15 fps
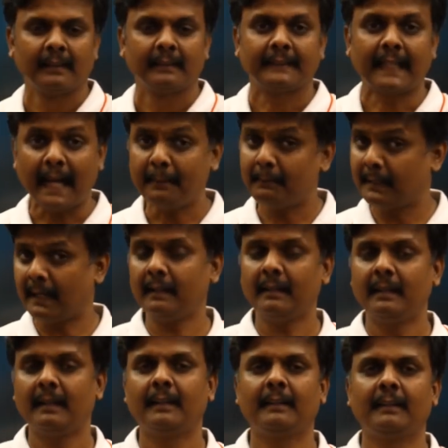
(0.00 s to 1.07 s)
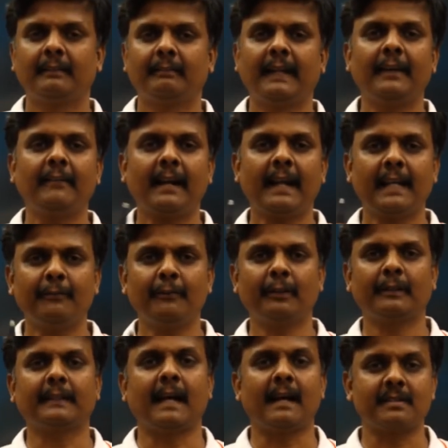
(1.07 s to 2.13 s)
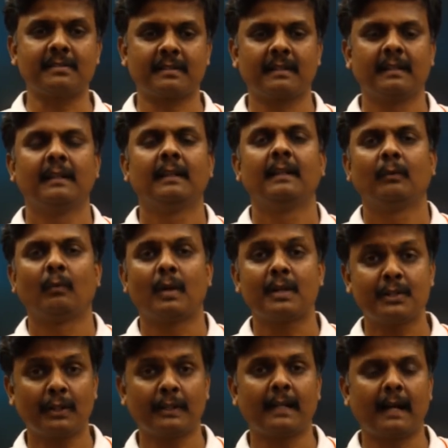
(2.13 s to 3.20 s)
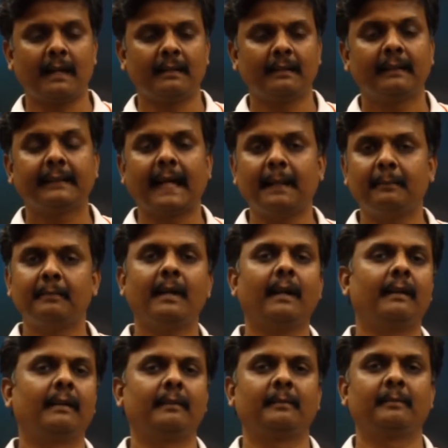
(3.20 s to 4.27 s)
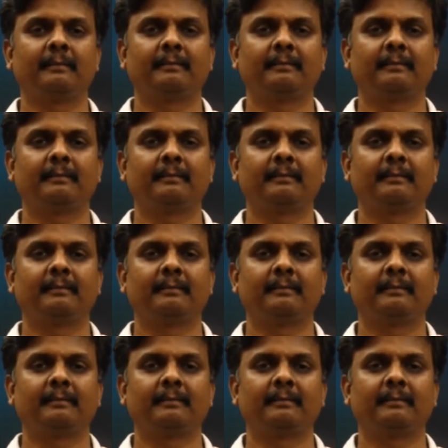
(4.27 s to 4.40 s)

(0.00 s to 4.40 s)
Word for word: Type done. Whenever I give you a task, once you're done, type done.